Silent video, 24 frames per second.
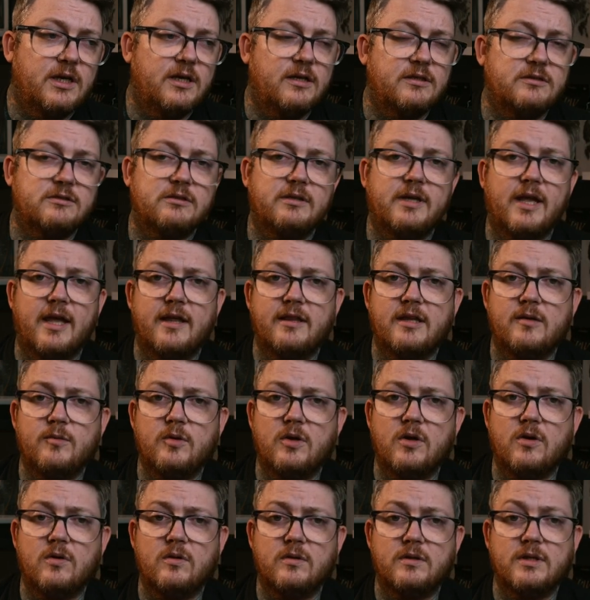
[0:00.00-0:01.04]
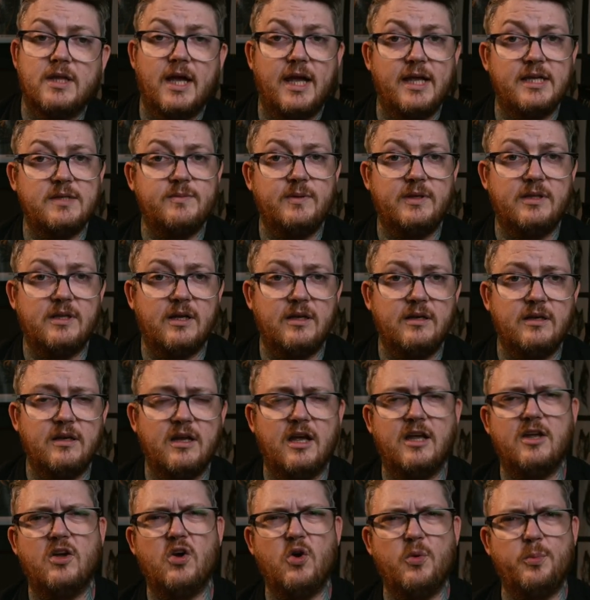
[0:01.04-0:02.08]
So yeah, there we go. That is me done.
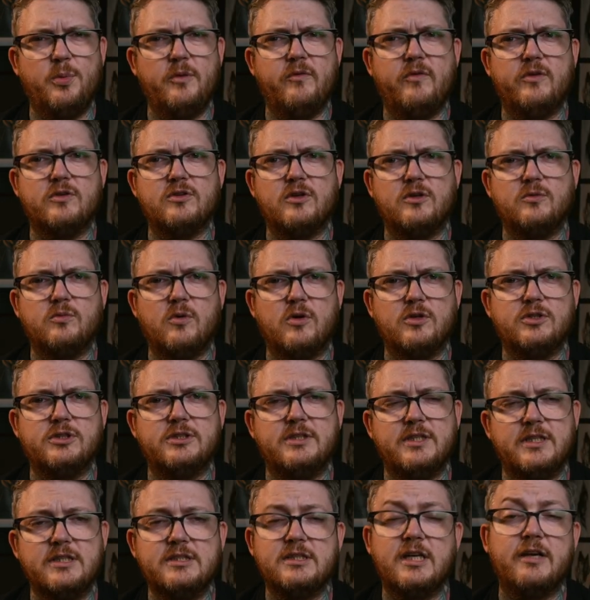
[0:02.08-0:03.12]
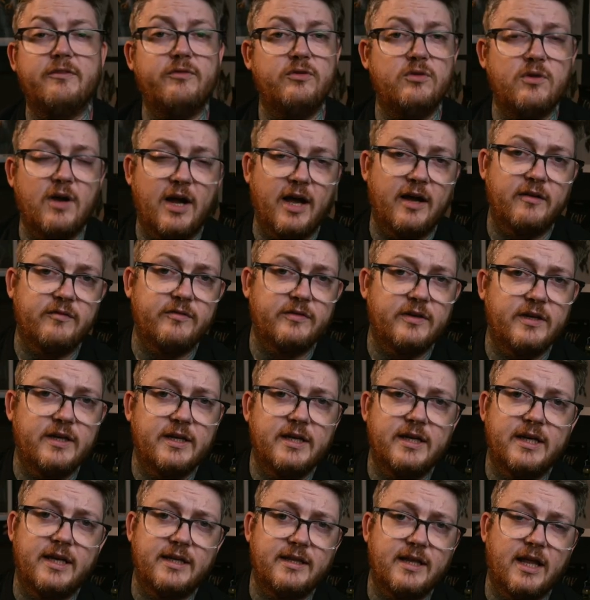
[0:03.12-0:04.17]
I hope you've enjoyed watching this. If you have,
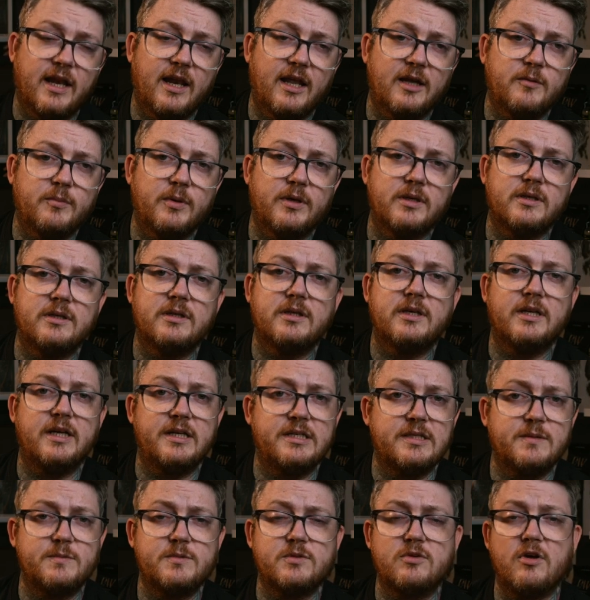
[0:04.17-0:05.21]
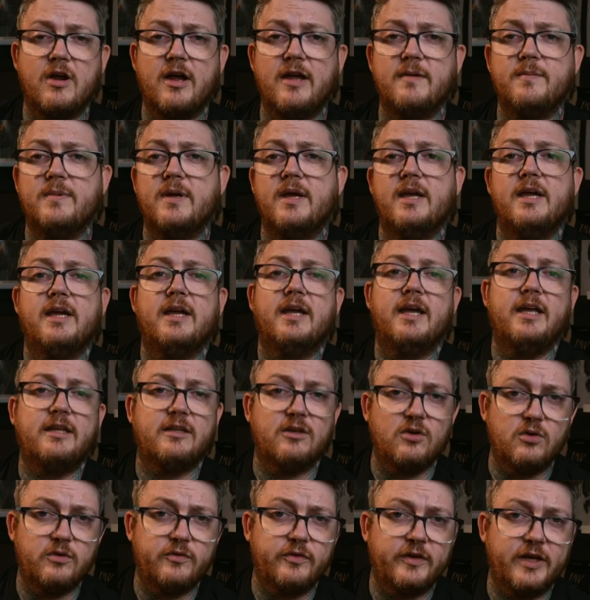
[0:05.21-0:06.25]
hit that like button, hit subscribe, hit the
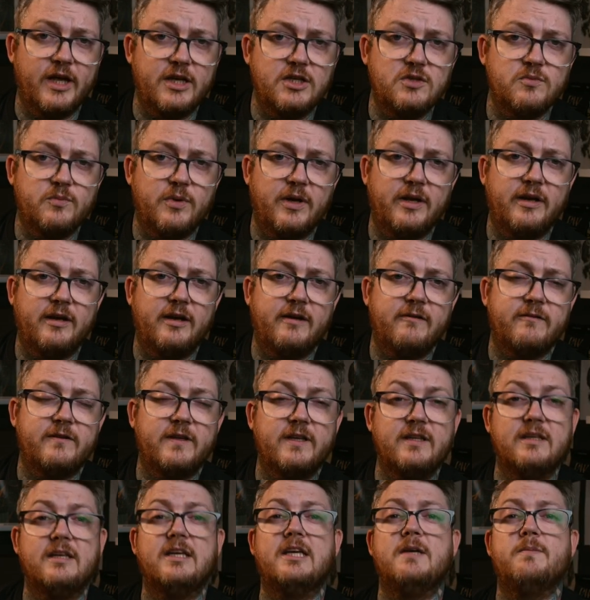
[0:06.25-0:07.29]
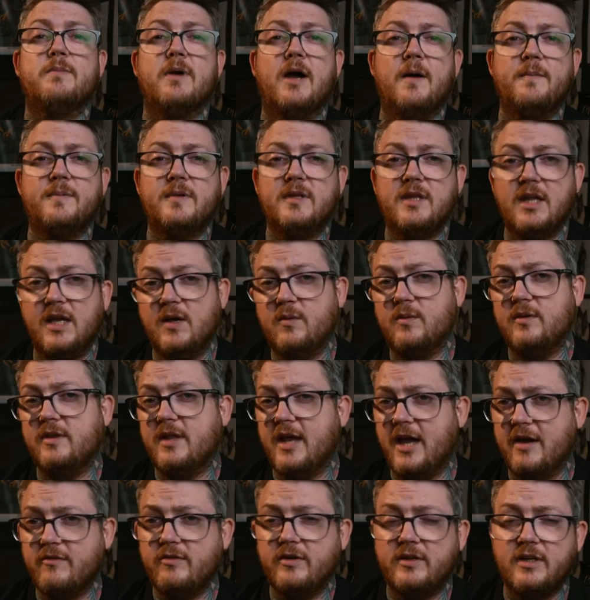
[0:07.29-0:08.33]
notification button and everything to keep up to date with
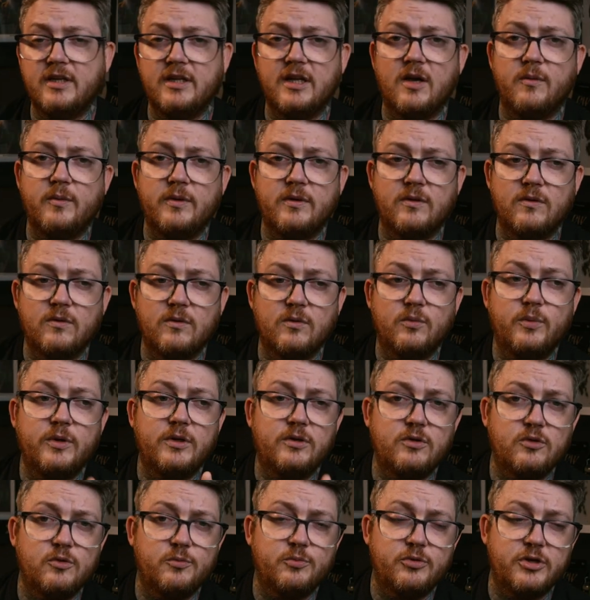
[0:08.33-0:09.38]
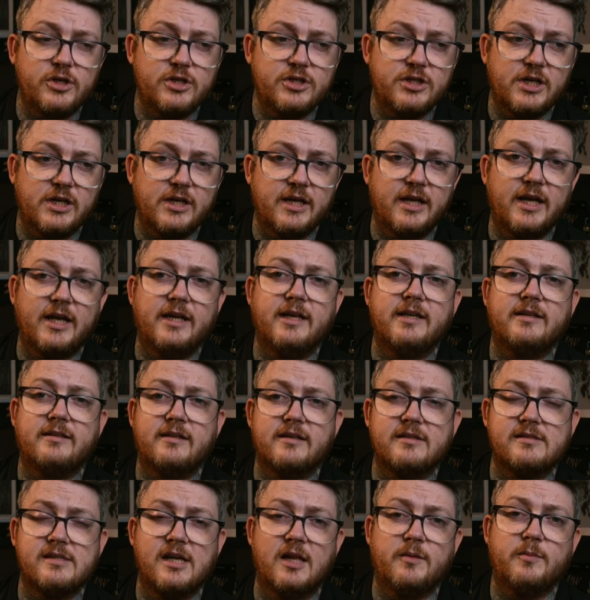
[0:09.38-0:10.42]
everything that we do. We do appreciate it, and it
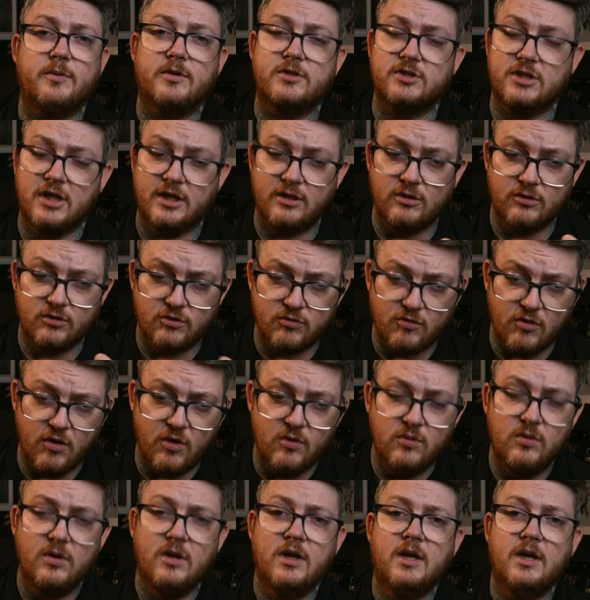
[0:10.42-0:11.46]
does help our channel grow.